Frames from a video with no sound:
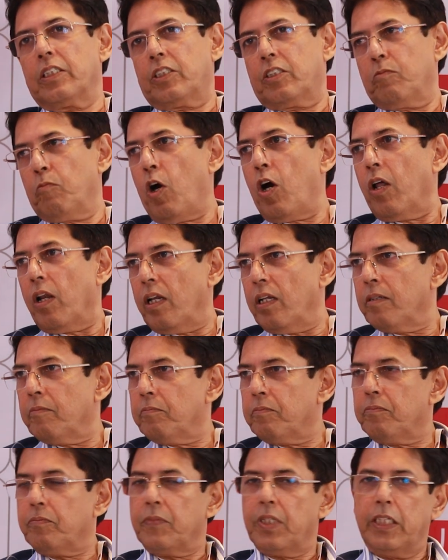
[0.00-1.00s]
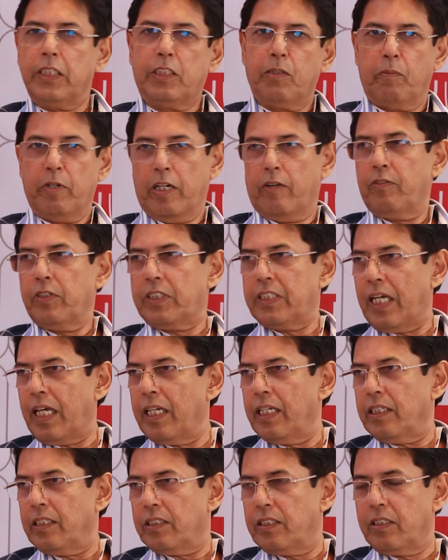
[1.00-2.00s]
small, it's a bit of a
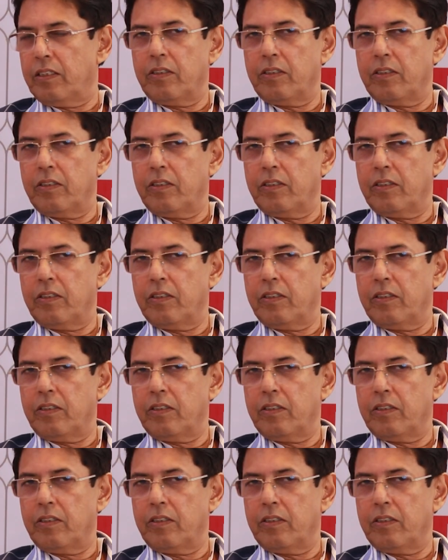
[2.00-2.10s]
challenge.